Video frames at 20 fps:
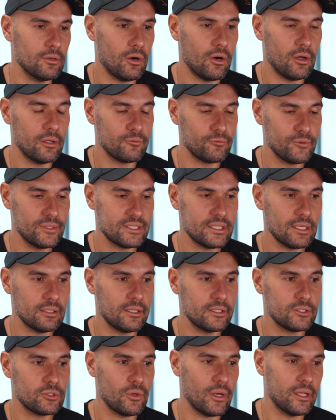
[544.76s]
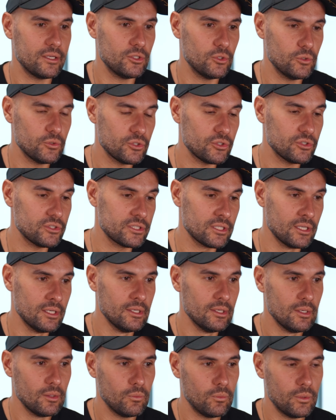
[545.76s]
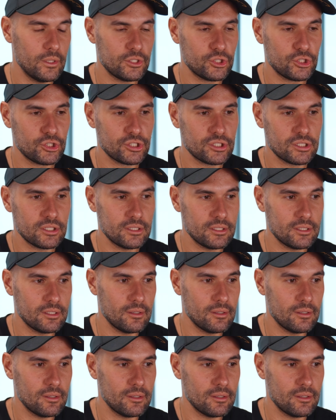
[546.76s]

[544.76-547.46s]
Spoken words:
on reselling to end users, which